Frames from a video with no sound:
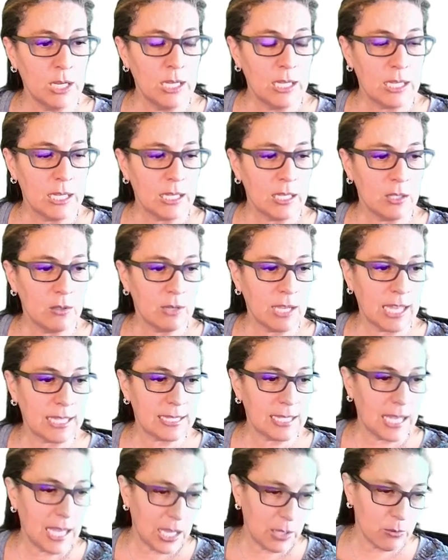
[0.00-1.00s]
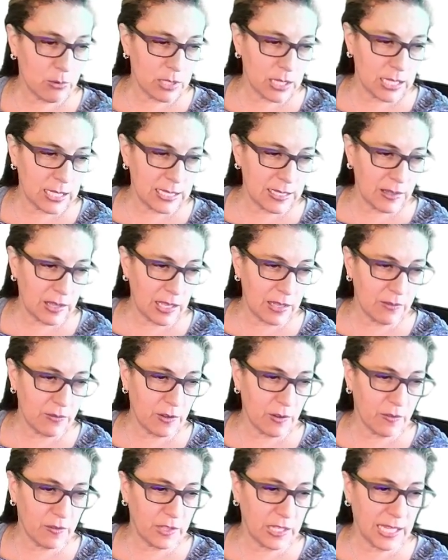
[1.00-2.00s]
you get
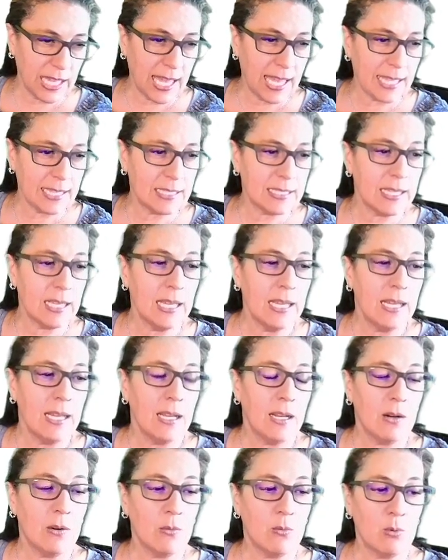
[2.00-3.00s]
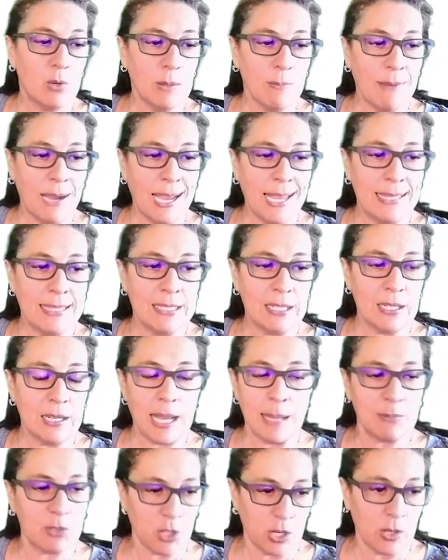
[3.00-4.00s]
158 remainder,
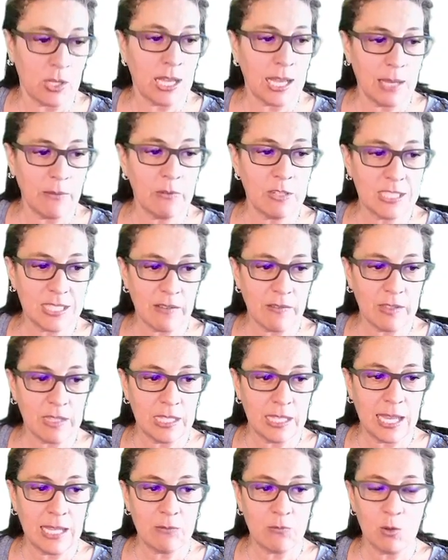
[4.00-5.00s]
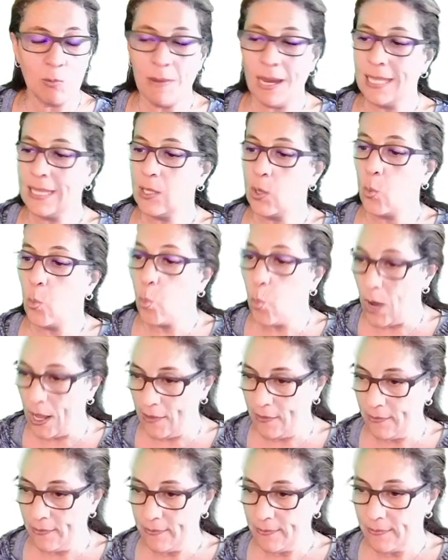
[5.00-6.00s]
178 remainder
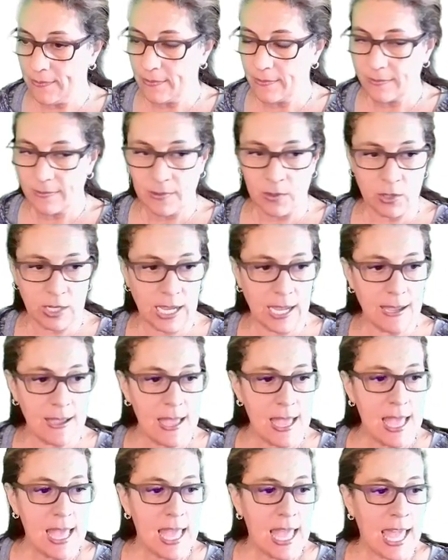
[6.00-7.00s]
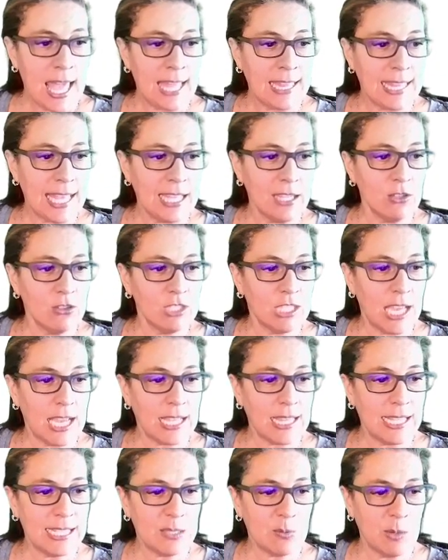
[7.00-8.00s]
1. Okay? And then you take
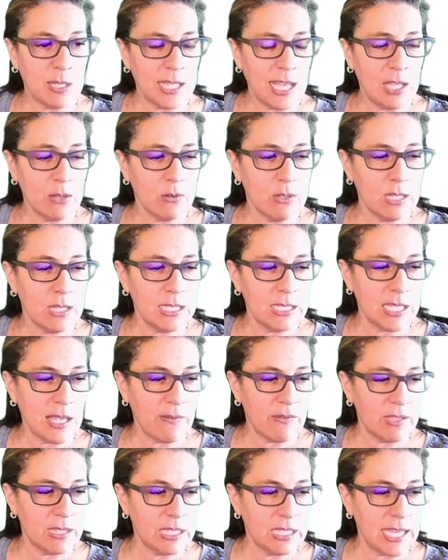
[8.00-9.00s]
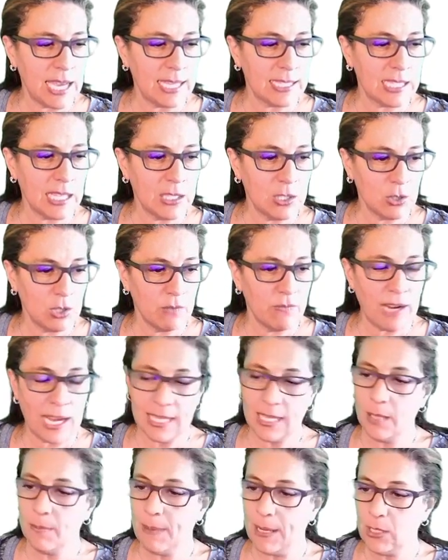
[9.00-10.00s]
this 178 and you
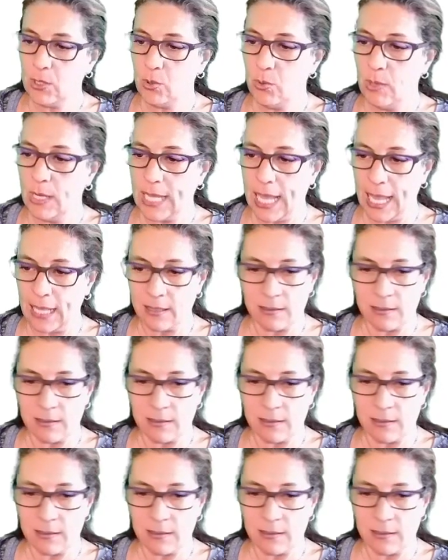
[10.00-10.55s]
divide it by 2 again.